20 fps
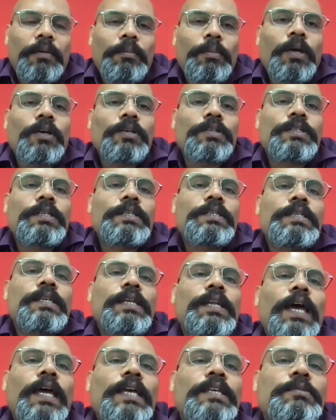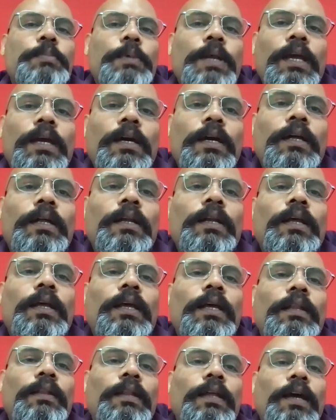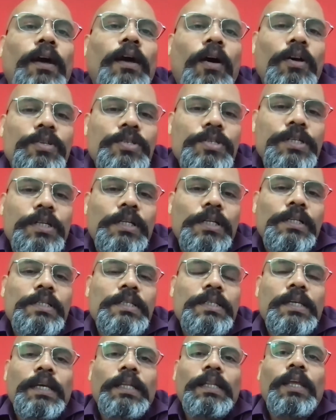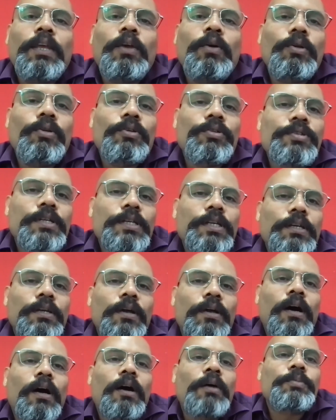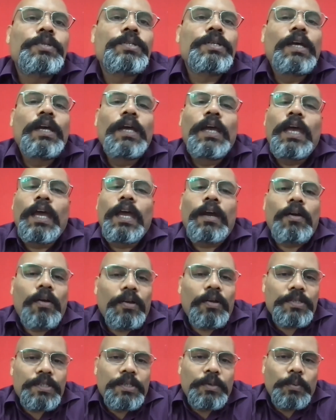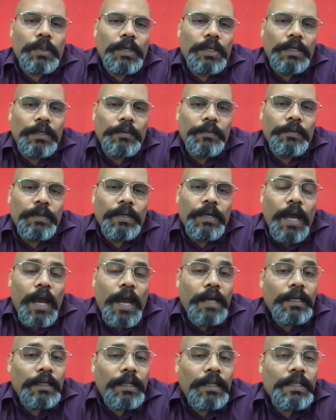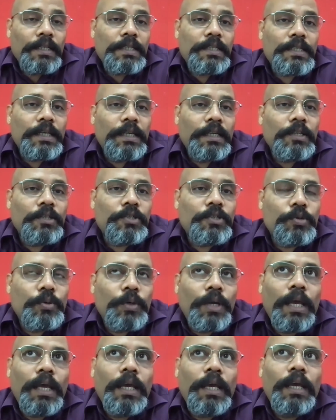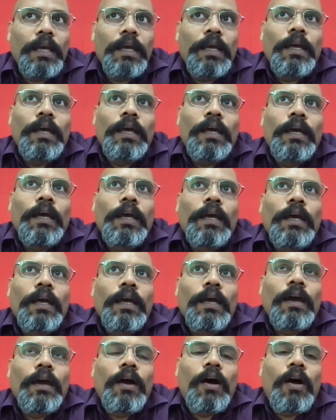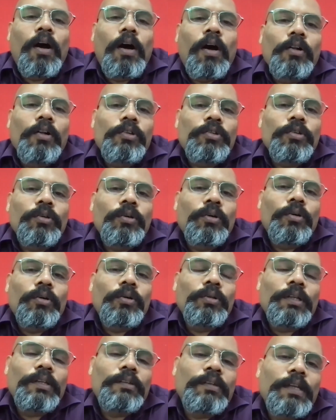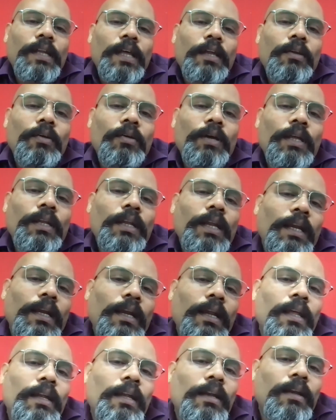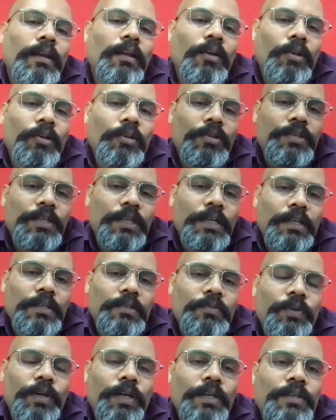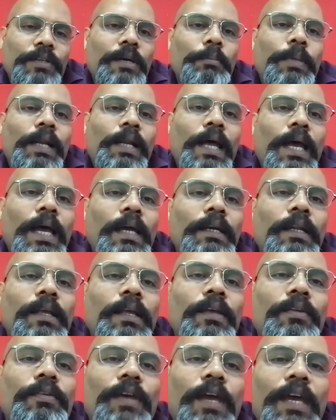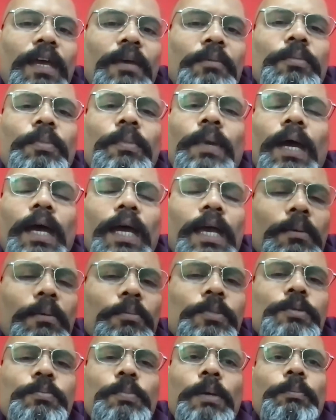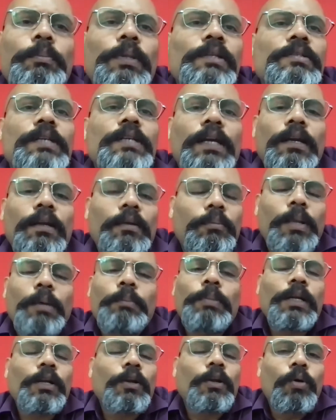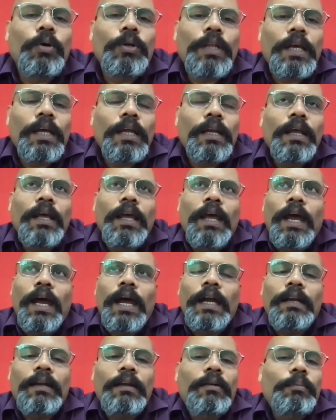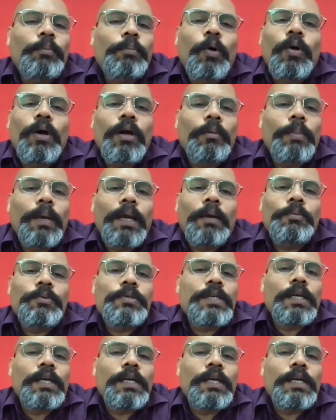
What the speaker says: Because okay. This is an icebreaker in the hostels, in the university dorms, across the world. And it is today also the scenario in Indian universities. For example, IITs, IIMs, people go there and poker becomes